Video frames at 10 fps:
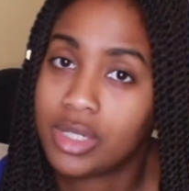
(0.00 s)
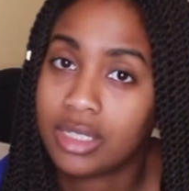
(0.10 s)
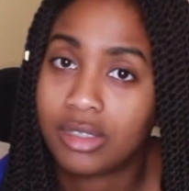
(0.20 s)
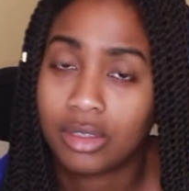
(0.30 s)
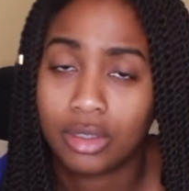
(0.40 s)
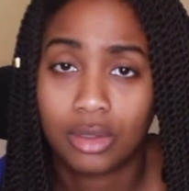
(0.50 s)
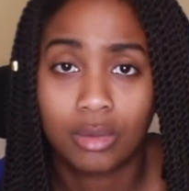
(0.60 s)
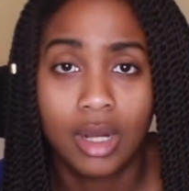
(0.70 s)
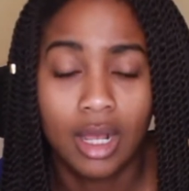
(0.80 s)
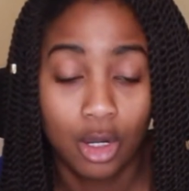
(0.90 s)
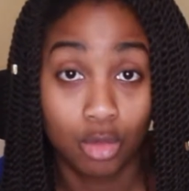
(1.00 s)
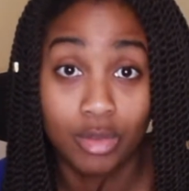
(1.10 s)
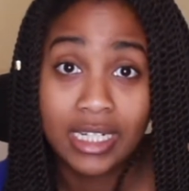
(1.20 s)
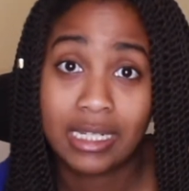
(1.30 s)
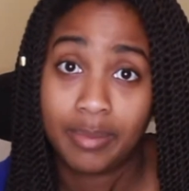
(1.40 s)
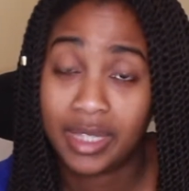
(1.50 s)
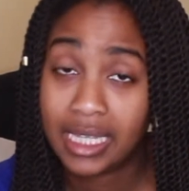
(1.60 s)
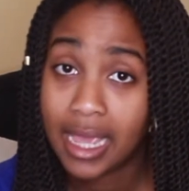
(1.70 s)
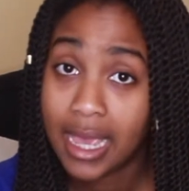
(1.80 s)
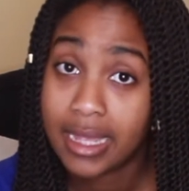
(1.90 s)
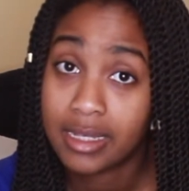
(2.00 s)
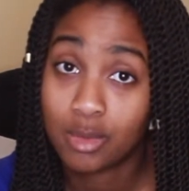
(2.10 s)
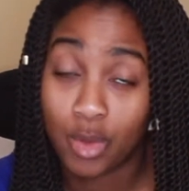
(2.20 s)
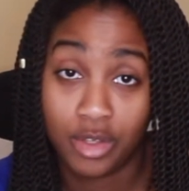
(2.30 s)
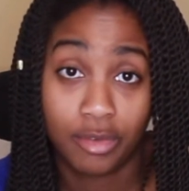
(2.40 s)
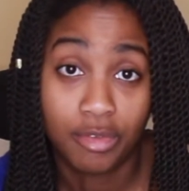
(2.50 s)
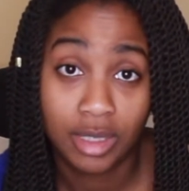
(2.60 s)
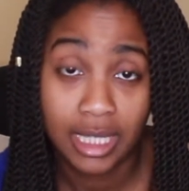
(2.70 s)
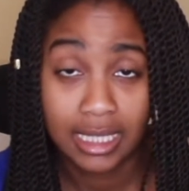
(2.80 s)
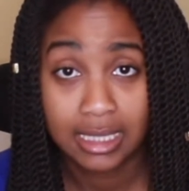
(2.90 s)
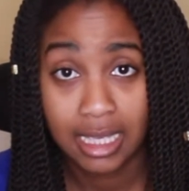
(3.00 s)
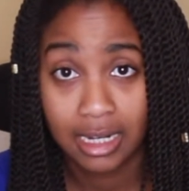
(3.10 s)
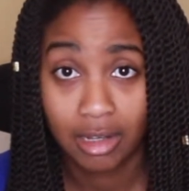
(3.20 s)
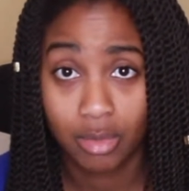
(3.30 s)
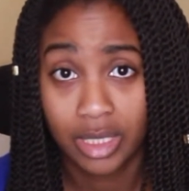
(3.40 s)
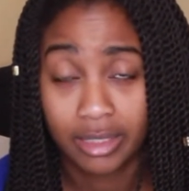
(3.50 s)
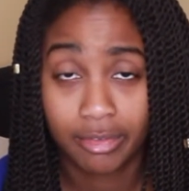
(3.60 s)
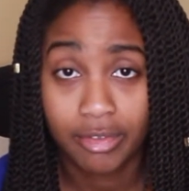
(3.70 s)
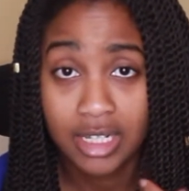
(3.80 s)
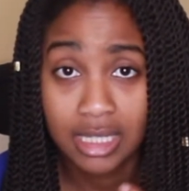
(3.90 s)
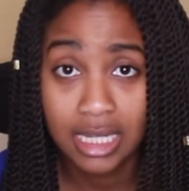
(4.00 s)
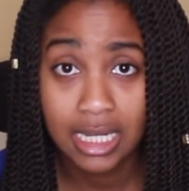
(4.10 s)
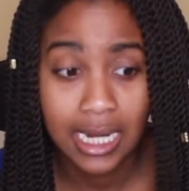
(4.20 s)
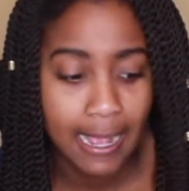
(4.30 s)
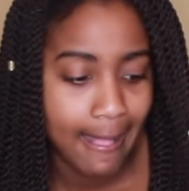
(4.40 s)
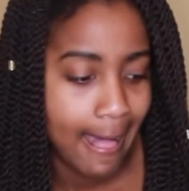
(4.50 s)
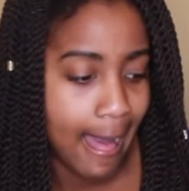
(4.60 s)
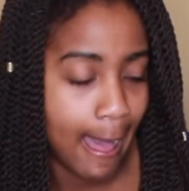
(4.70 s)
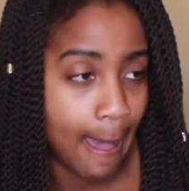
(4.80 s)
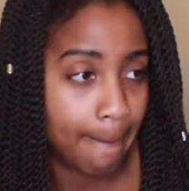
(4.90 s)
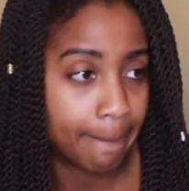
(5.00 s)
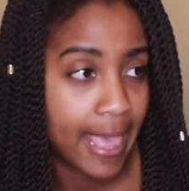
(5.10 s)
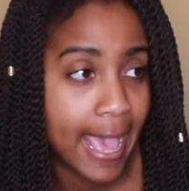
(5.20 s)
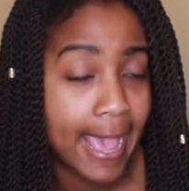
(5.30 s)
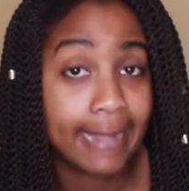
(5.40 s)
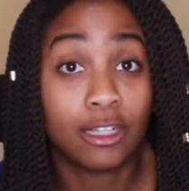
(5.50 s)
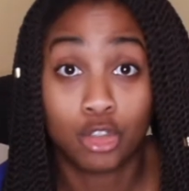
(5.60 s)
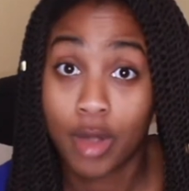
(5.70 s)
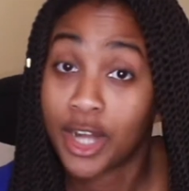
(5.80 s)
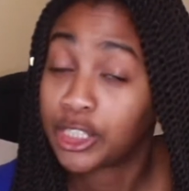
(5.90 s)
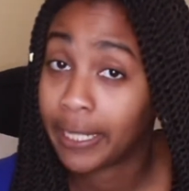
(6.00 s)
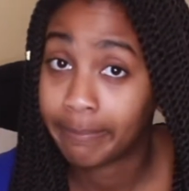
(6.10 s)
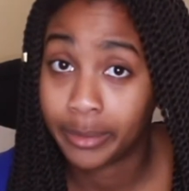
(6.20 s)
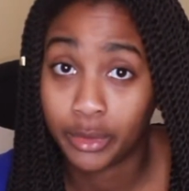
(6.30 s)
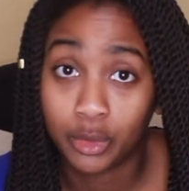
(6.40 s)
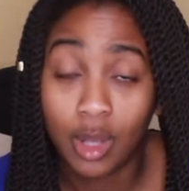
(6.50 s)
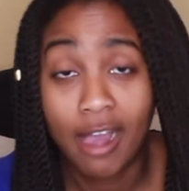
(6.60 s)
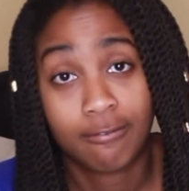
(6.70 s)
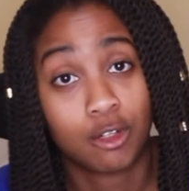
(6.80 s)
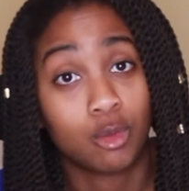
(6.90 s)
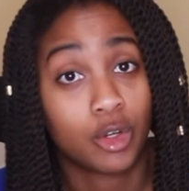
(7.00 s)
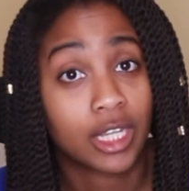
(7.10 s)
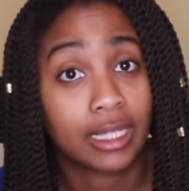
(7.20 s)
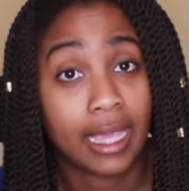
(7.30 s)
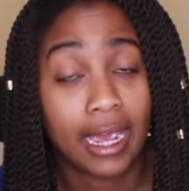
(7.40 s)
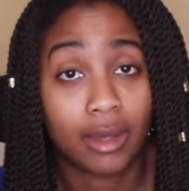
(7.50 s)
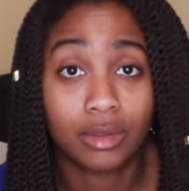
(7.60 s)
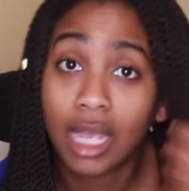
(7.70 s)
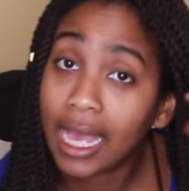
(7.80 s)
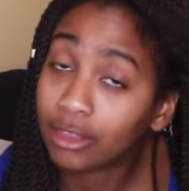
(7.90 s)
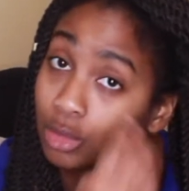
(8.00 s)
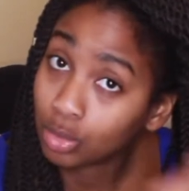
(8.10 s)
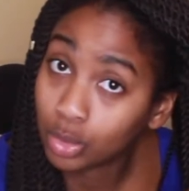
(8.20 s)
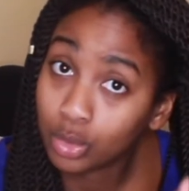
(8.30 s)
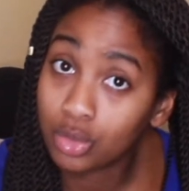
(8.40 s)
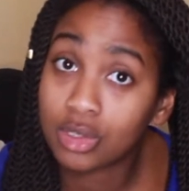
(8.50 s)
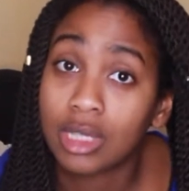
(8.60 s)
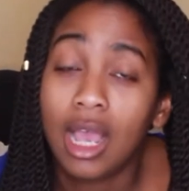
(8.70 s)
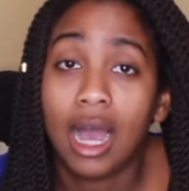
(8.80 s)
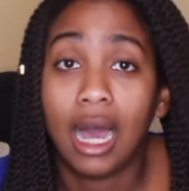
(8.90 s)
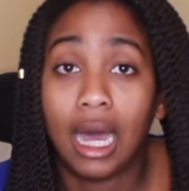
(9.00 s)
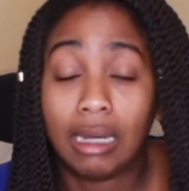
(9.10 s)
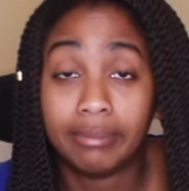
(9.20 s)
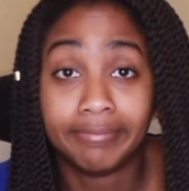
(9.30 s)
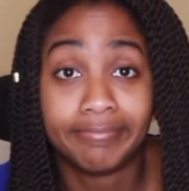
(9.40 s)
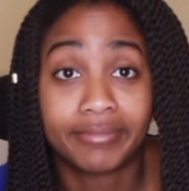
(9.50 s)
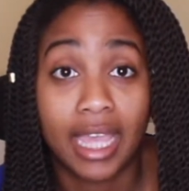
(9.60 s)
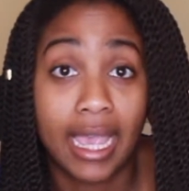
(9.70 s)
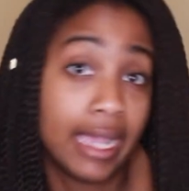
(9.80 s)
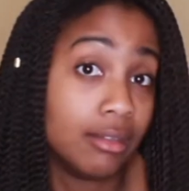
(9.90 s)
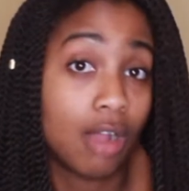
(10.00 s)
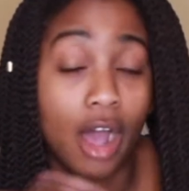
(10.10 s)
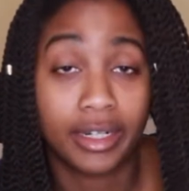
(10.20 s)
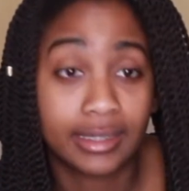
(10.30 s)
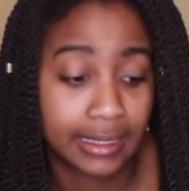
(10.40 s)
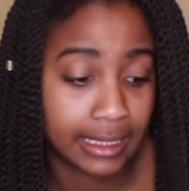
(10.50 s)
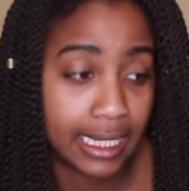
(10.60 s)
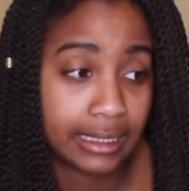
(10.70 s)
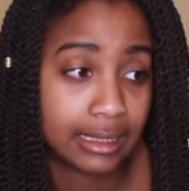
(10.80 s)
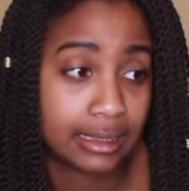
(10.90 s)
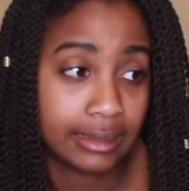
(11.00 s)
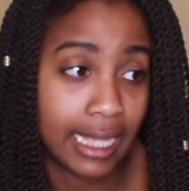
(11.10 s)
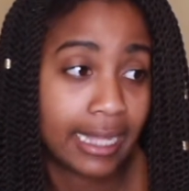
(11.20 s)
you need to, redip the ends when you feel like it's getting really frizzy, and dry shampoo after working out at the roots. And honestly, that's